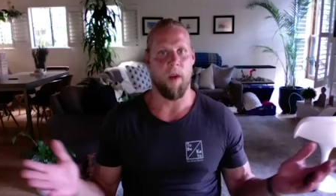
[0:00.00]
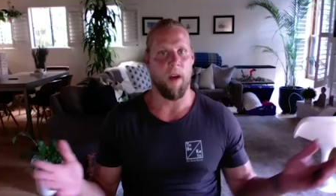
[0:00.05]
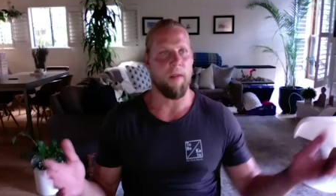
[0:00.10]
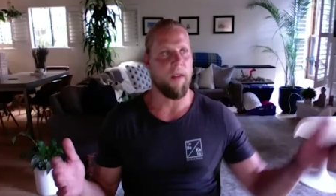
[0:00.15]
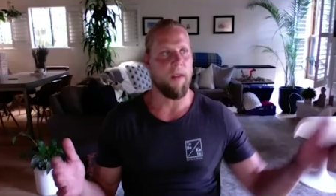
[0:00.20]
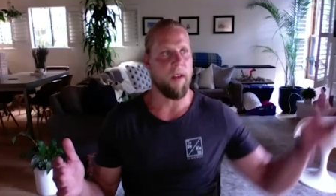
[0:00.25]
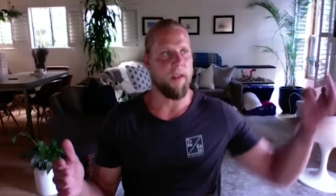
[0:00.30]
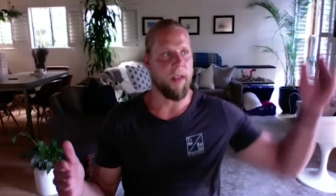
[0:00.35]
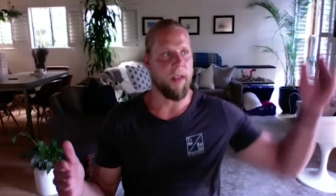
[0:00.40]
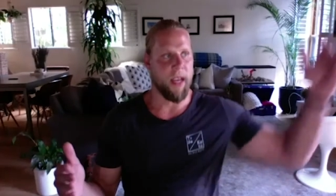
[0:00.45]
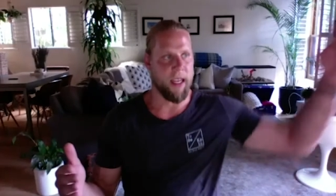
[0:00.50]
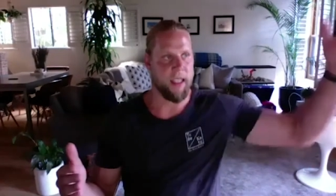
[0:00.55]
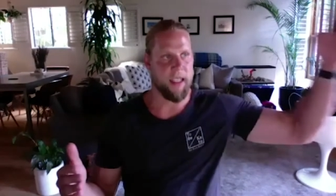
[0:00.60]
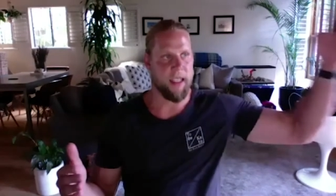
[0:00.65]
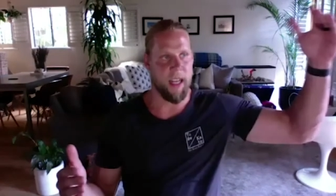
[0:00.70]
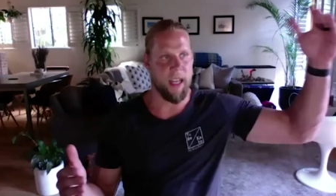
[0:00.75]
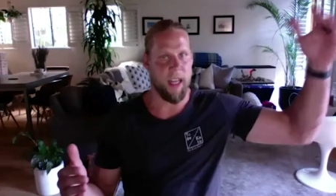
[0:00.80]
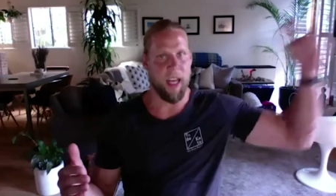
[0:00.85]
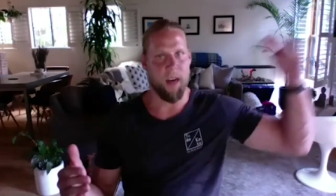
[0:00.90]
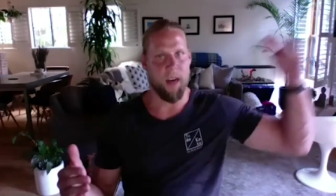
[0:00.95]
the things
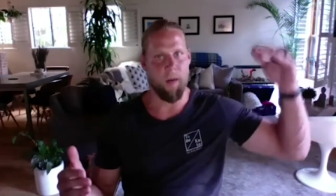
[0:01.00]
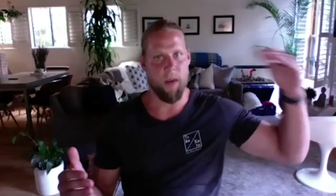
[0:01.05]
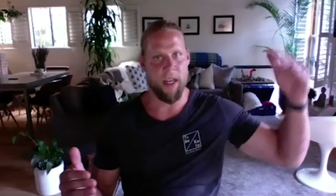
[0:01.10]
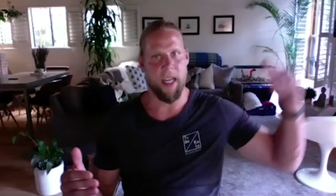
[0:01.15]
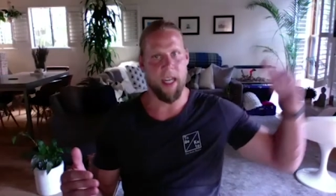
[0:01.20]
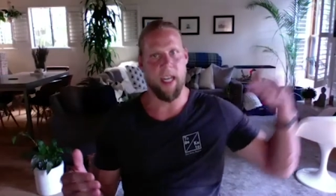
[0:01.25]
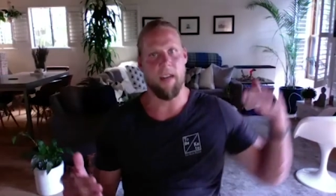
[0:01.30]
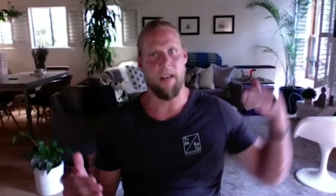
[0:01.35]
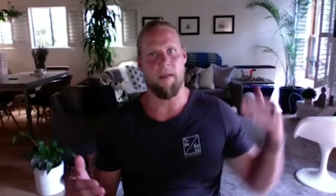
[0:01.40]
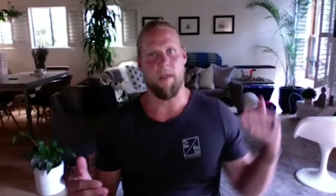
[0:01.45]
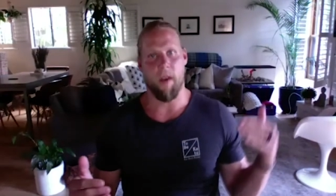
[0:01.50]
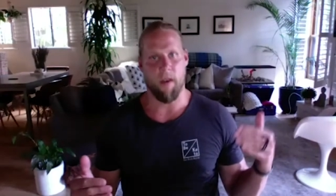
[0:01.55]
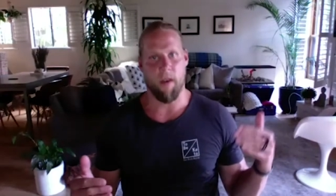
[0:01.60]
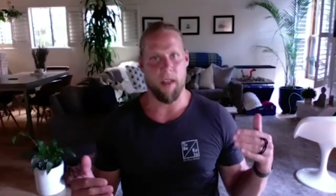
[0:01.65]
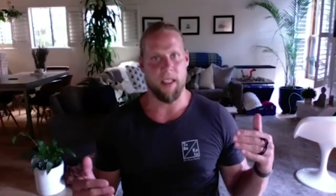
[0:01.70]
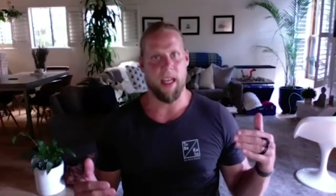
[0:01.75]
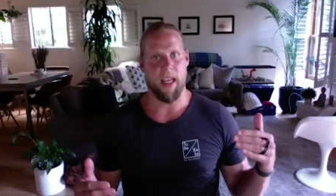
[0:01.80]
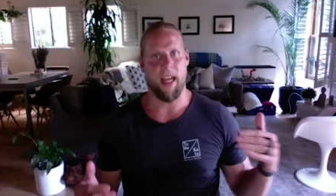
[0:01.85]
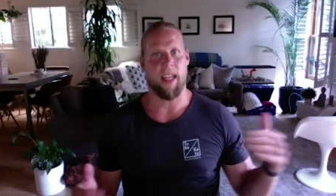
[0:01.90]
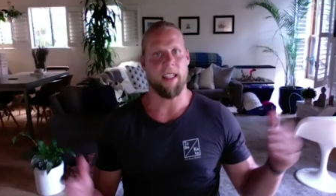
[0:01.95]
that like we need to
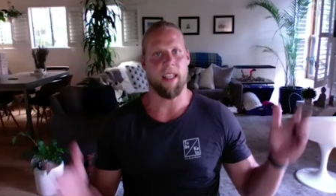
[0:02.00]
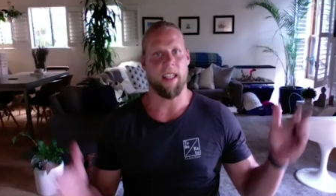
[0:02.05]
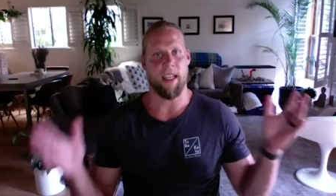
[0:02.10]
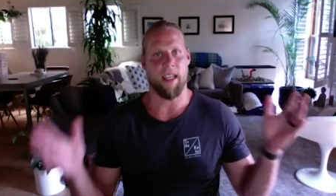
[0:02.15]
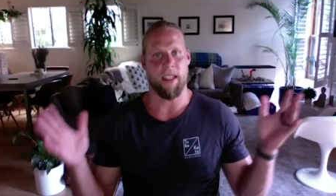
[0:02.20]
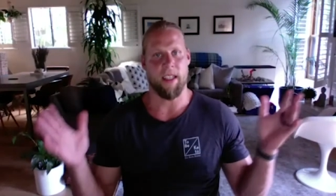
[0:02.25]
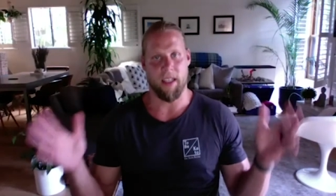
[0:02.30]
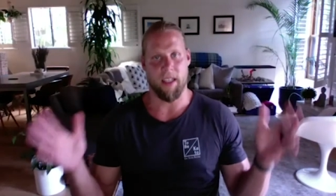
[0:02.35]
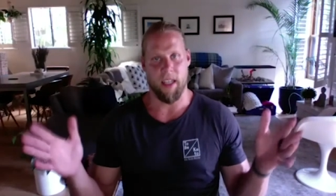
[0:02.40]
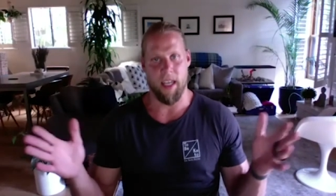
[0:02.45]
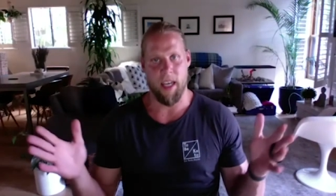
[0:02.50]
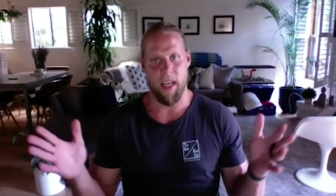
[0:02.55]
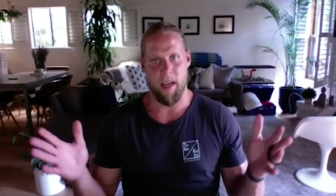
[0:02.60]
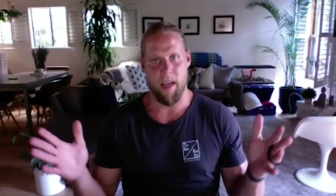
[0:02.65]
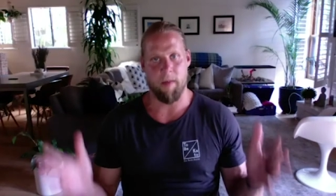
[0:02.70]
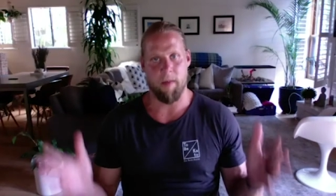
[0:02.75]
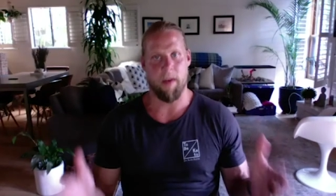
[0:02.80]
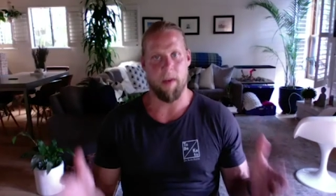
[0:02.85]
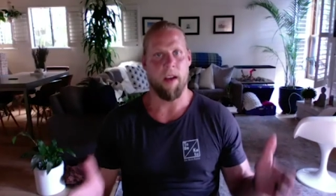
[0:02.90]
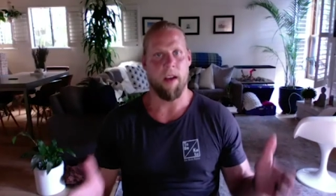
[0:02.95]
focus on is like
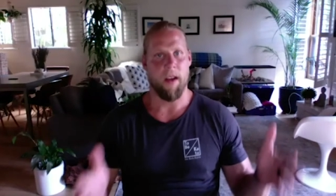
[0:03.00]
sleep